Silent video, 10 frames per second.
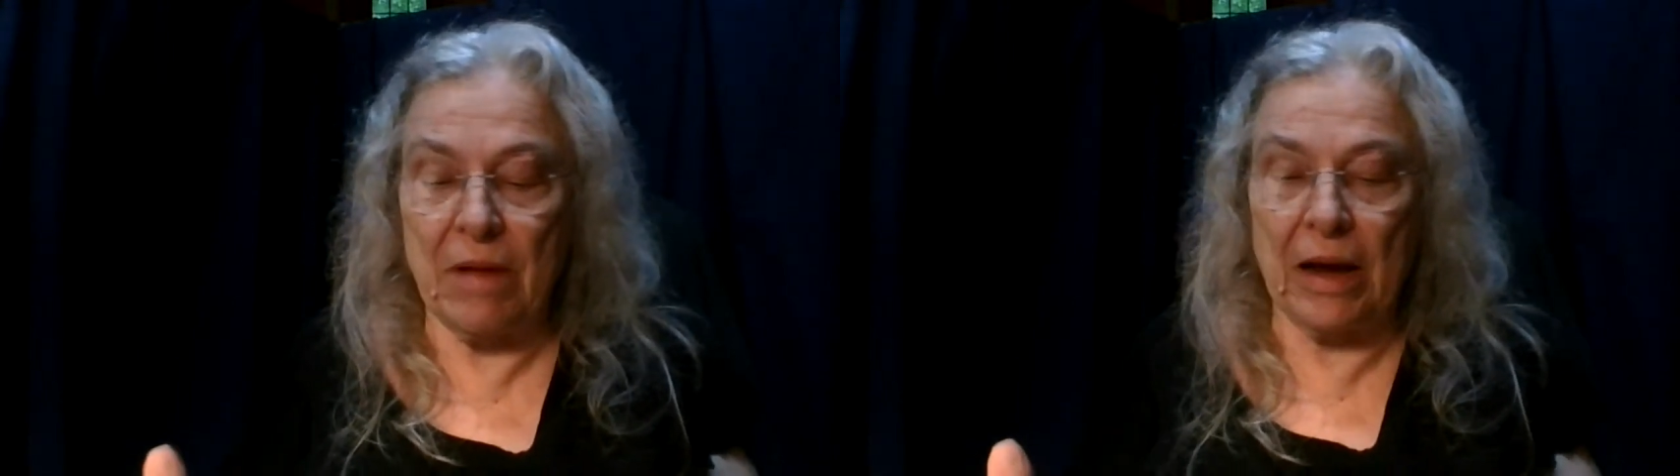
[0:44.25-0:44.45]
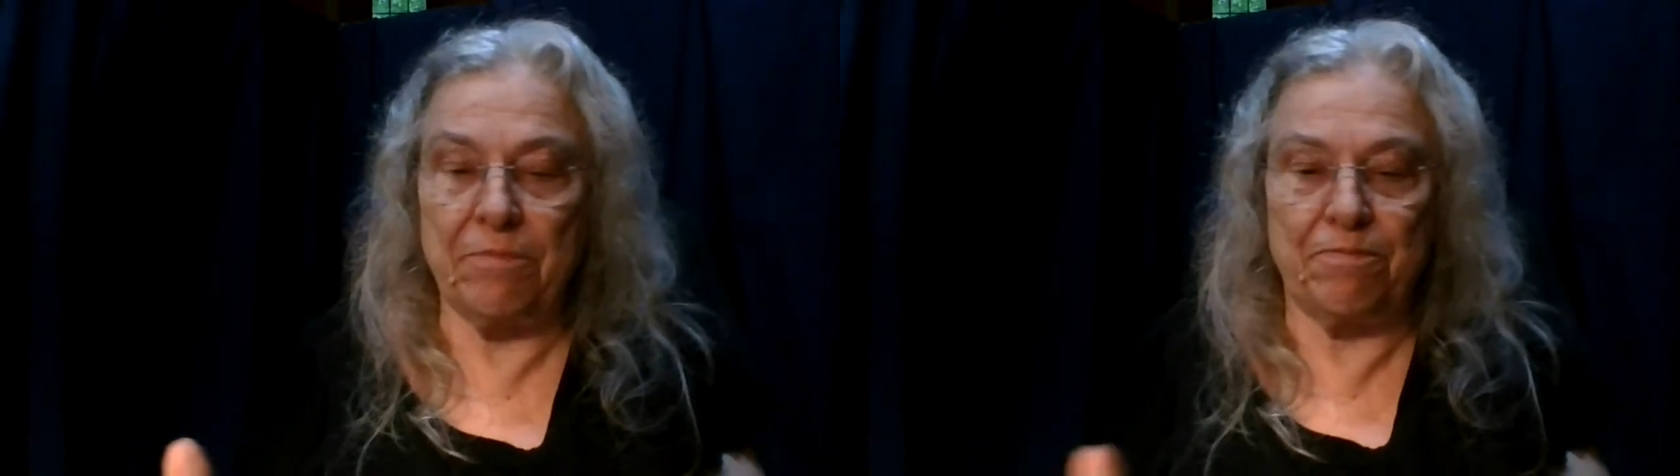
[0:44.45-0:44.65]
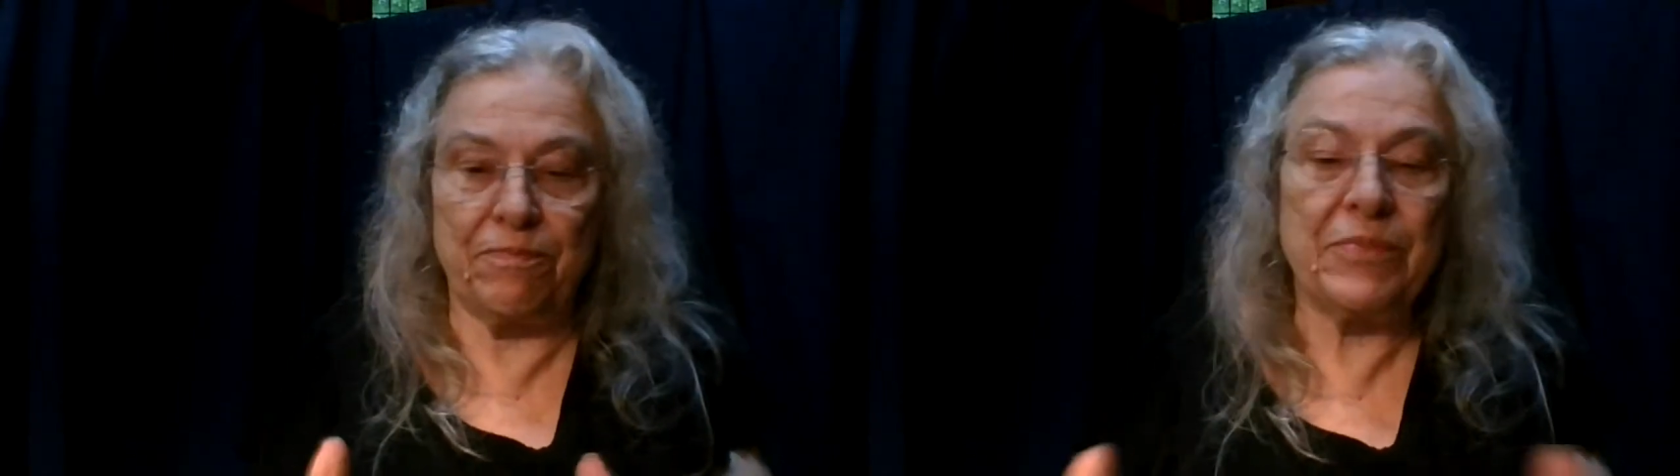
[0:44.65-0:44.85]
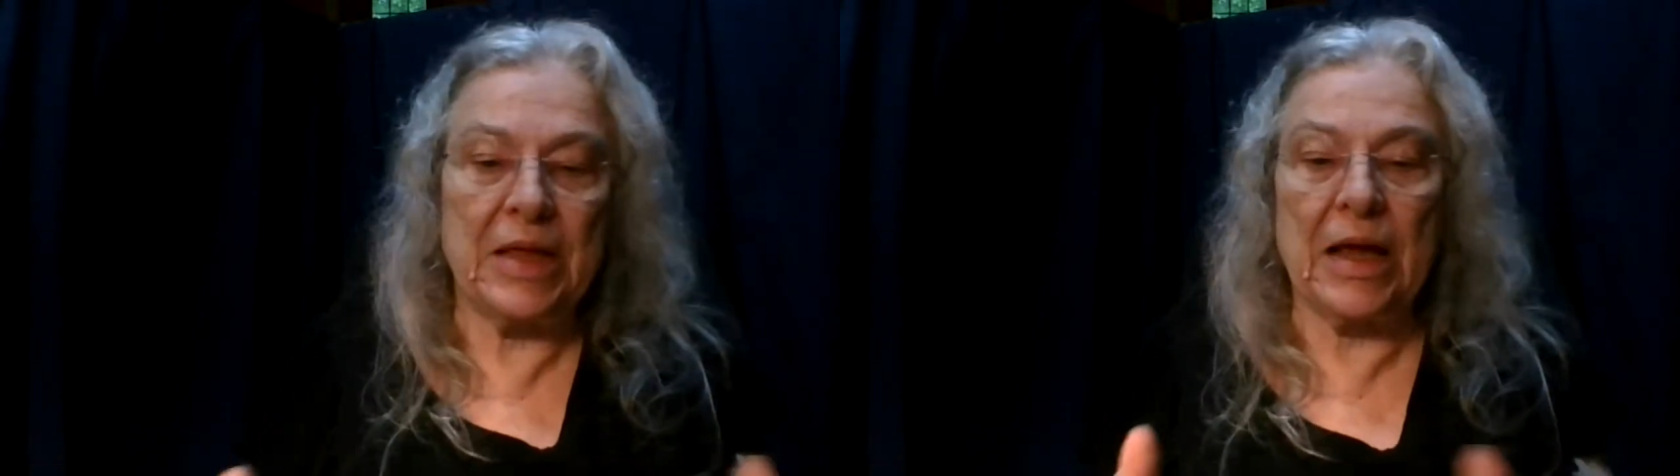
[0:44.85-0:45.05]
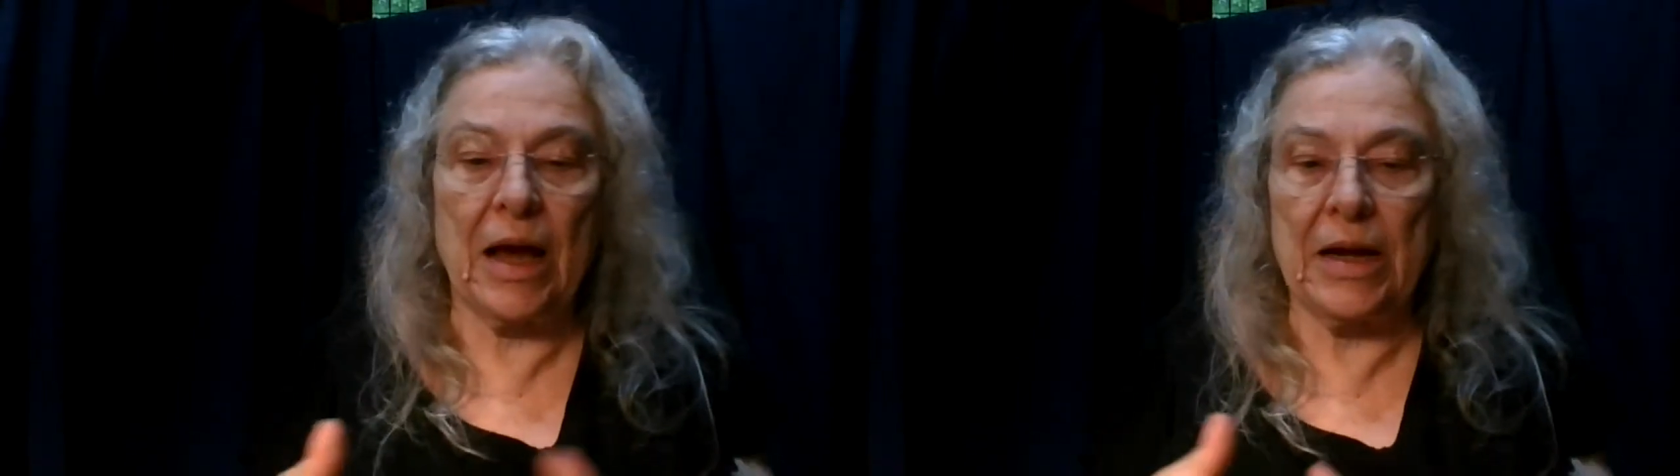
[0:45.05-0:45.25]
I
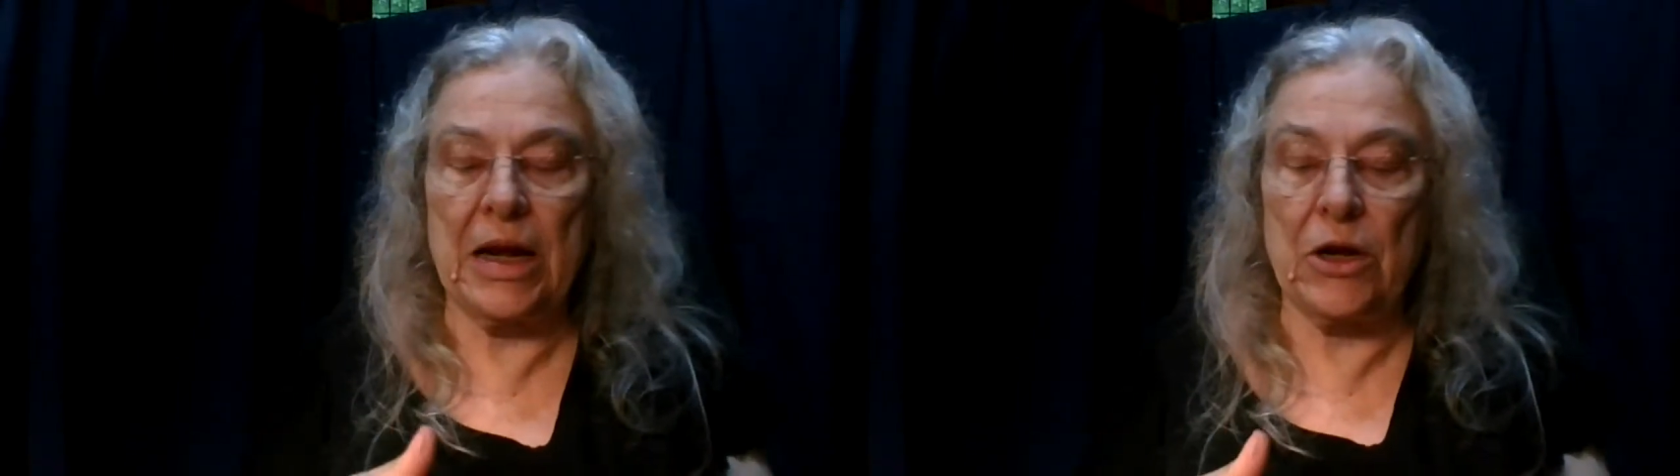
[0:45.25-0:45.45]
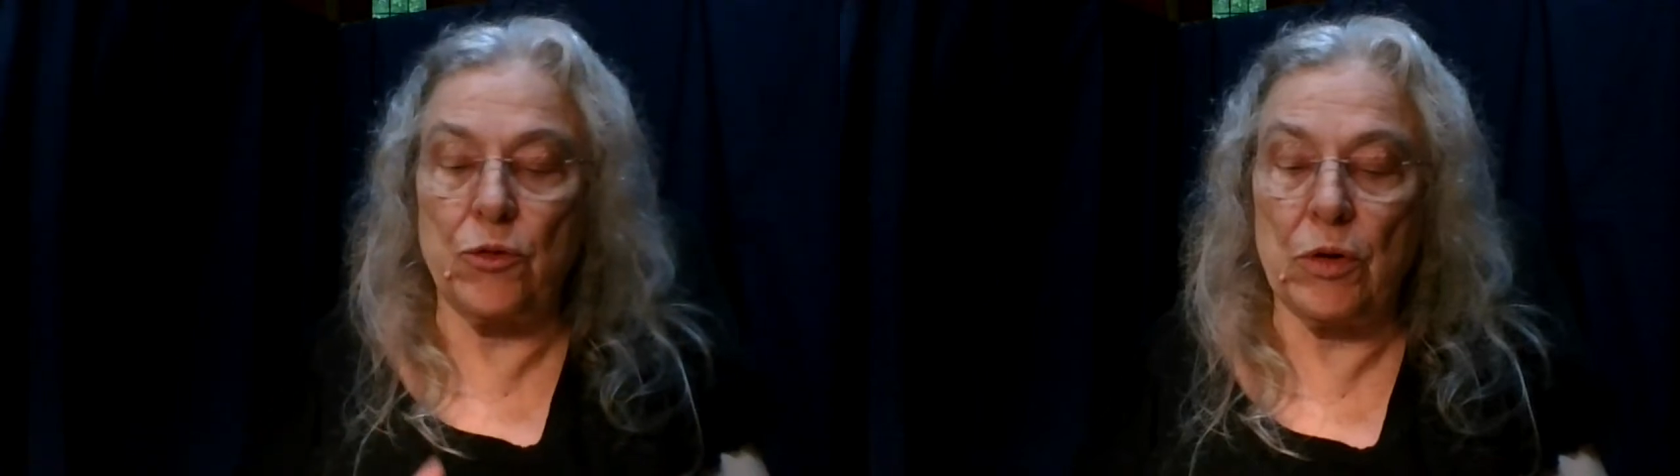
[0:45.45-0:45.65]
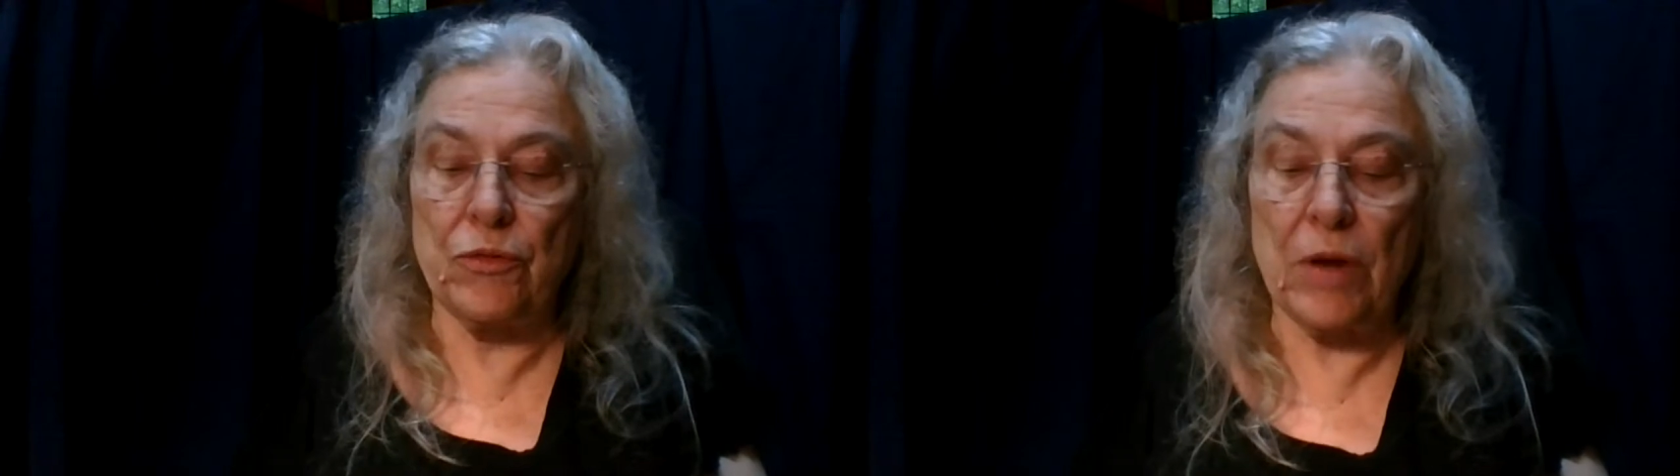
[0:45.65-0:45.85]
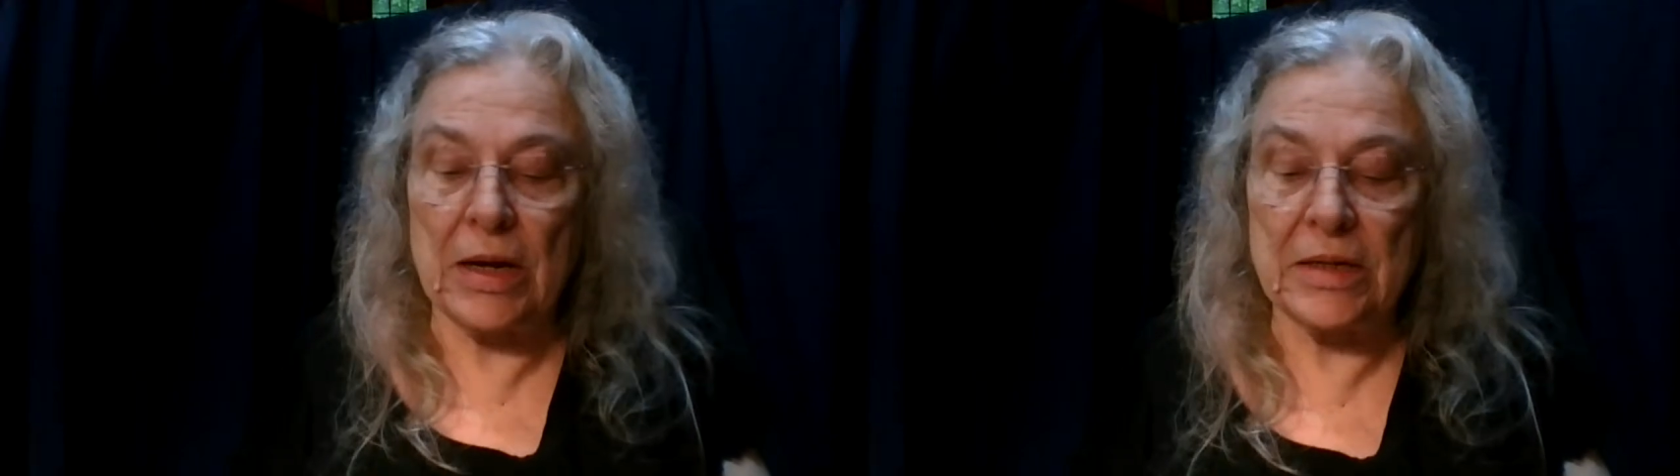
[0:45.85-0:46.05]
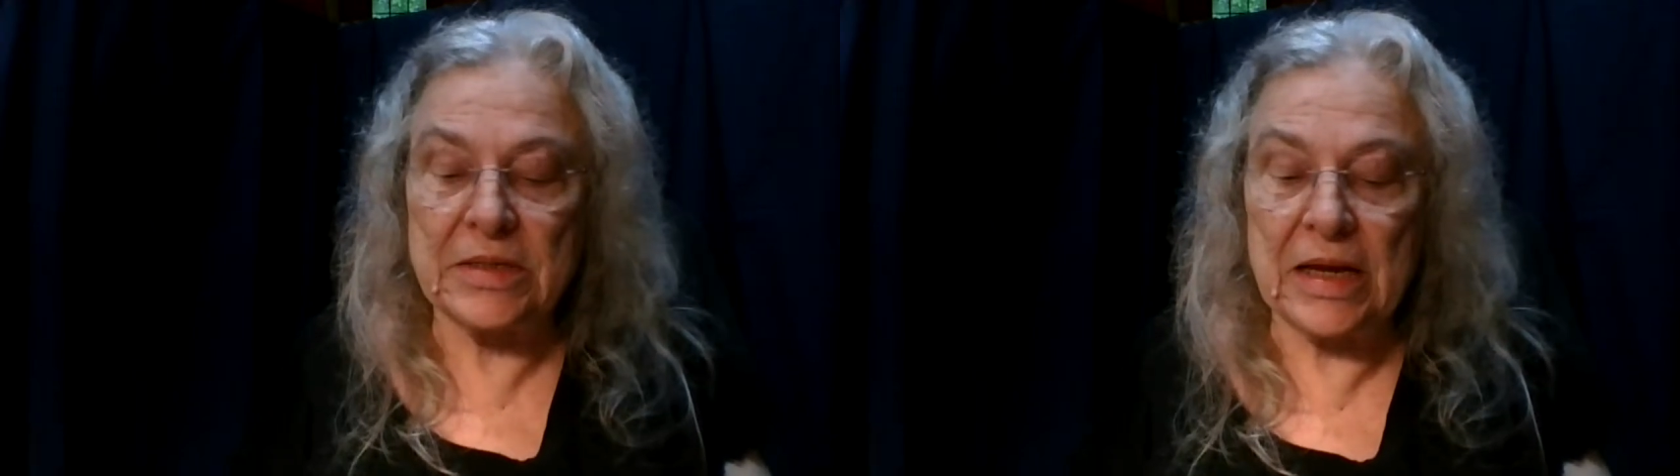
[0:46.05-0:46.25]
think I need to
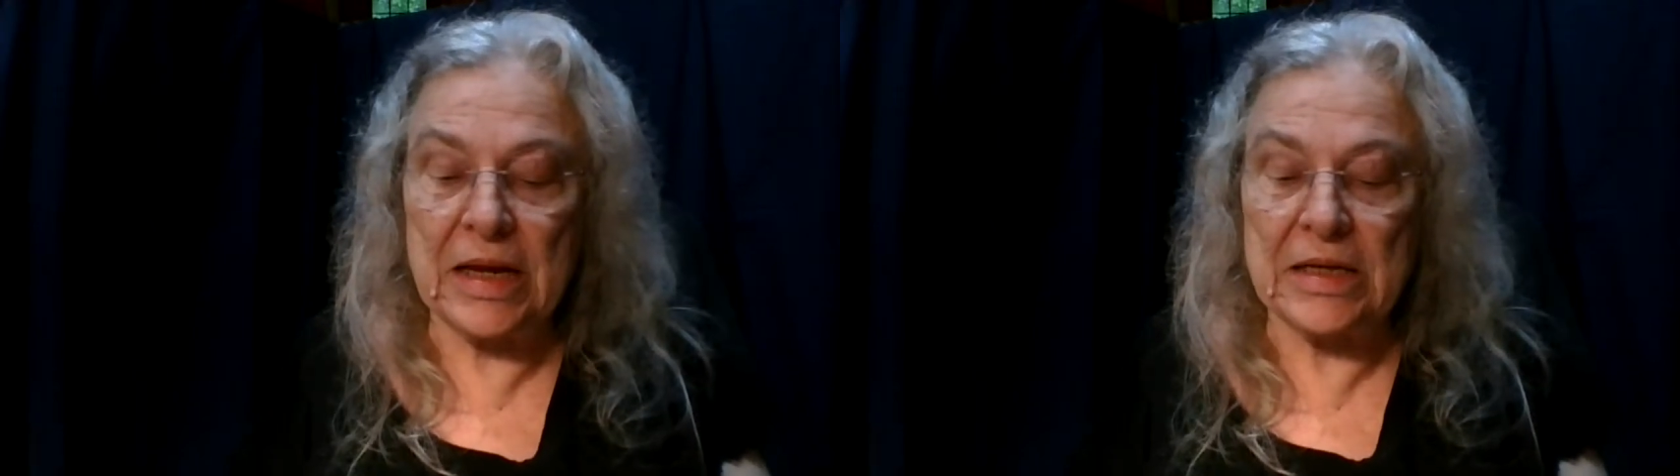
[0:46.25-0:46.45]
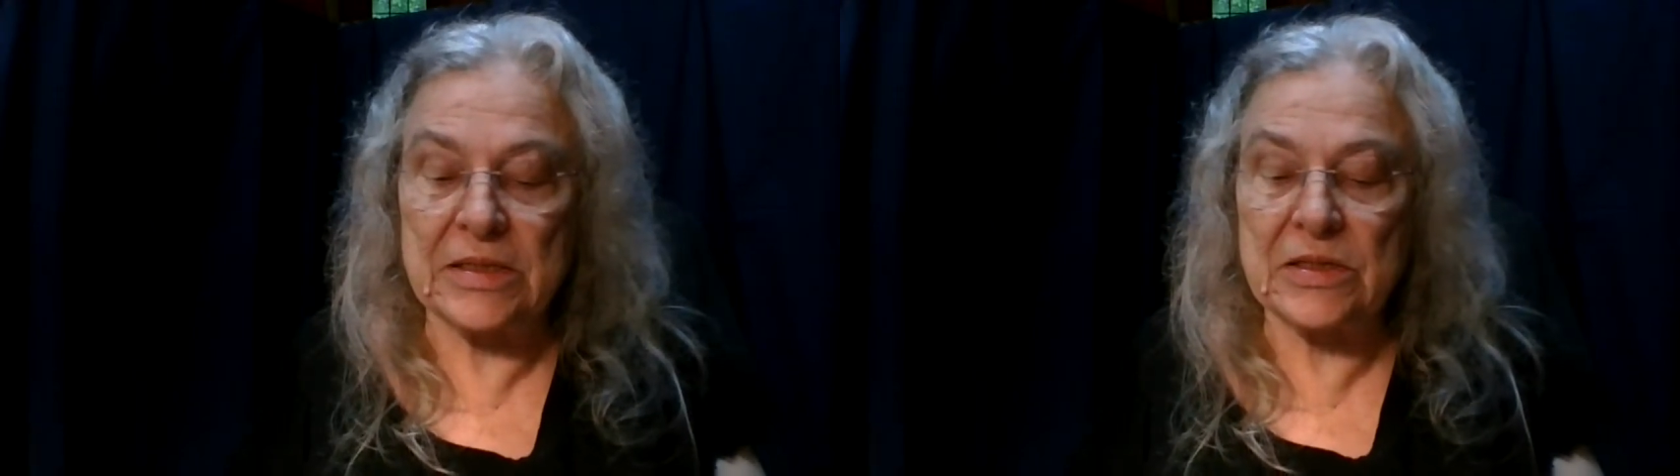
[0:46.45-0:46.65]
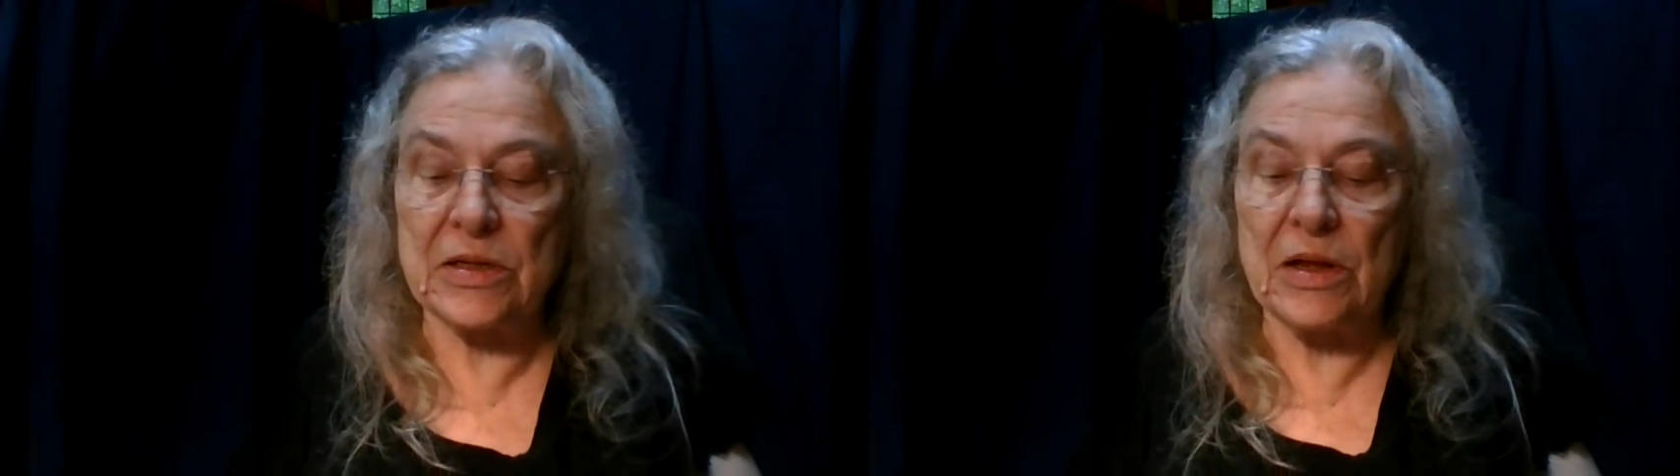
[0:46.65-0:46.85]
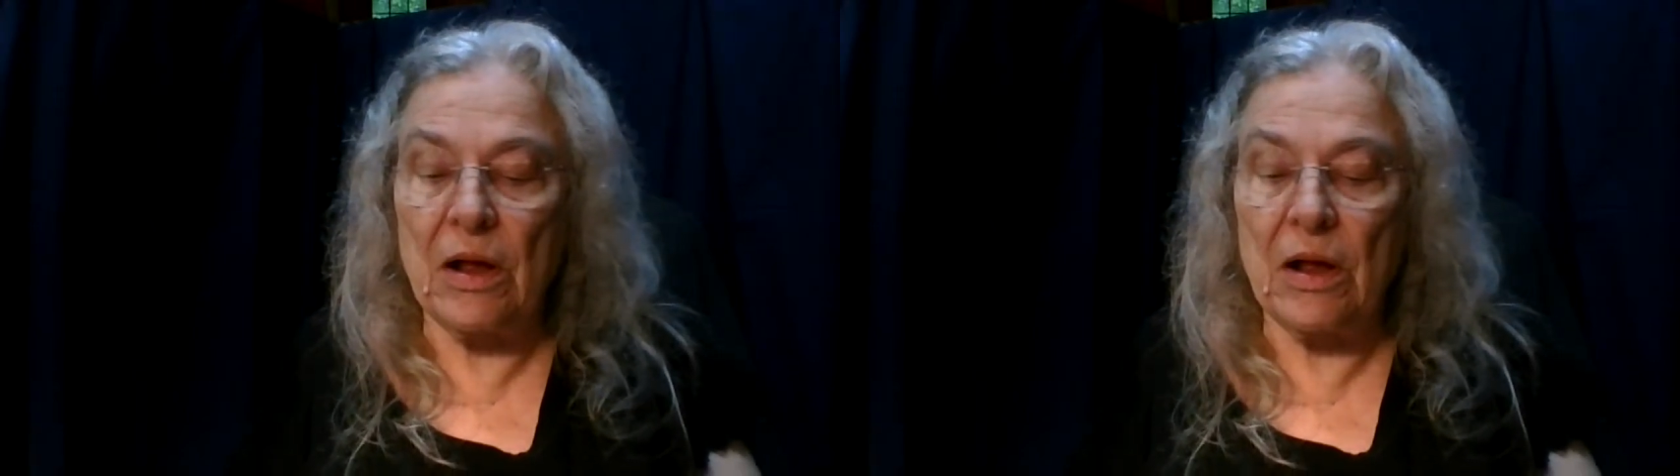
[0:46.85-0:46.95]
address is